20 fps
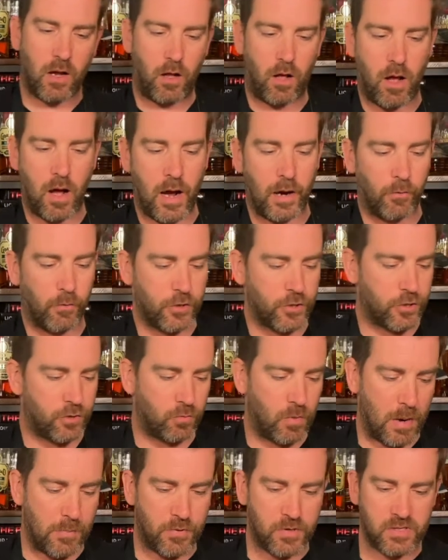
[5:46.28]
Irish
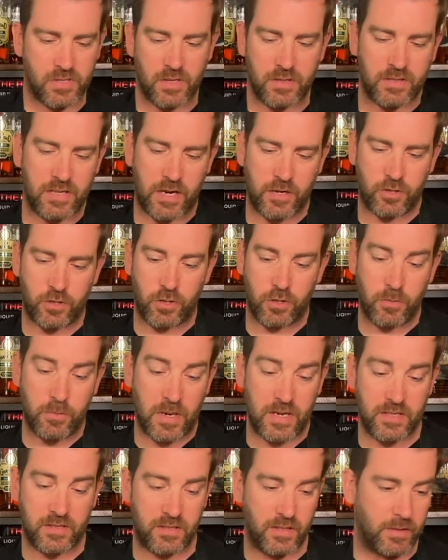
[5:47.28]
representation, you
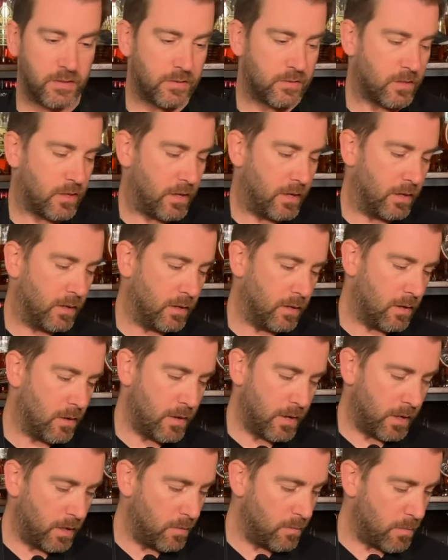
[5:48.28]
might see this
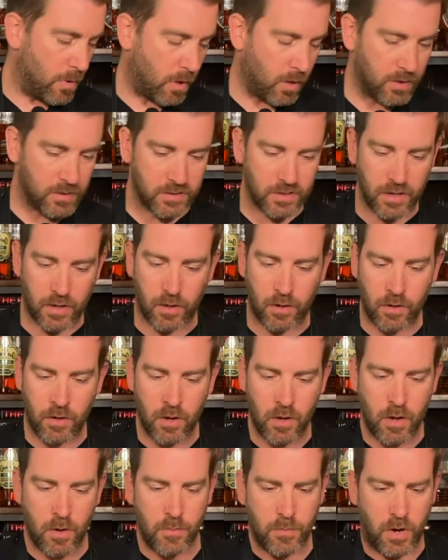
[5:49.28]
in bars there.
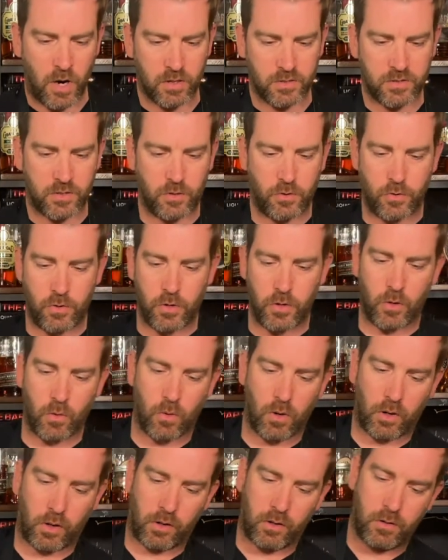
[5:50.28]
Boston, New
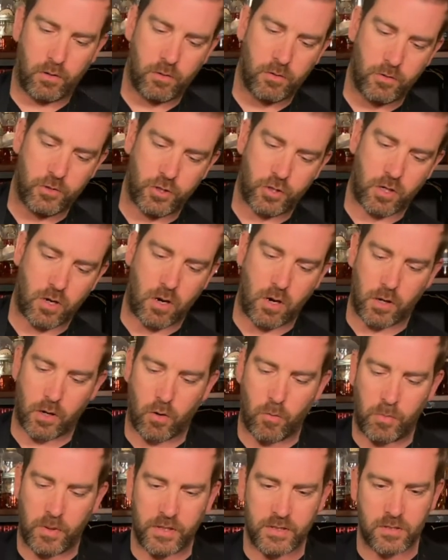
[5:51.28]
York,
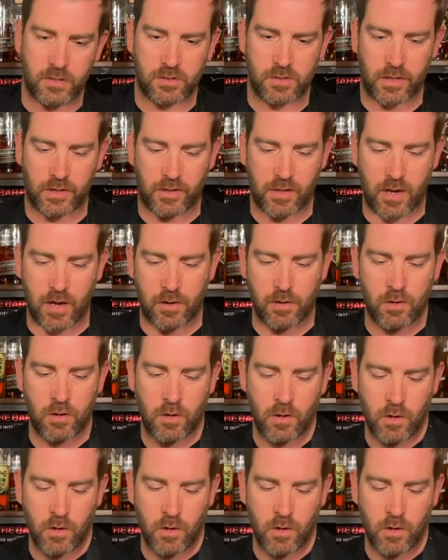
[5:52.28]
Chicago, places like that.